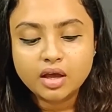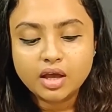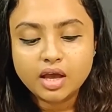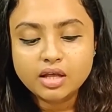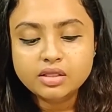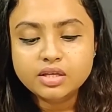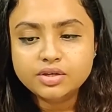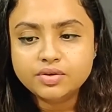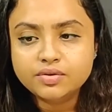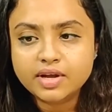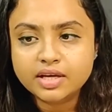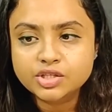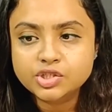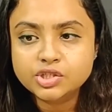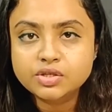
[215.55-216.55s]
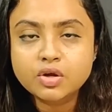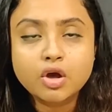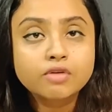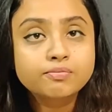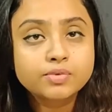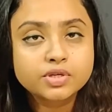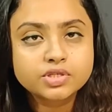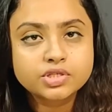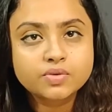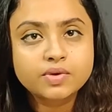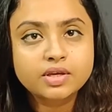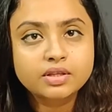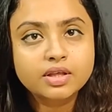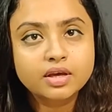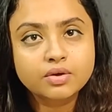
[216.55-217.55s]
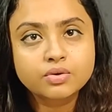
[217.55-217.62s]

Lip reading: in the direction of pursuing their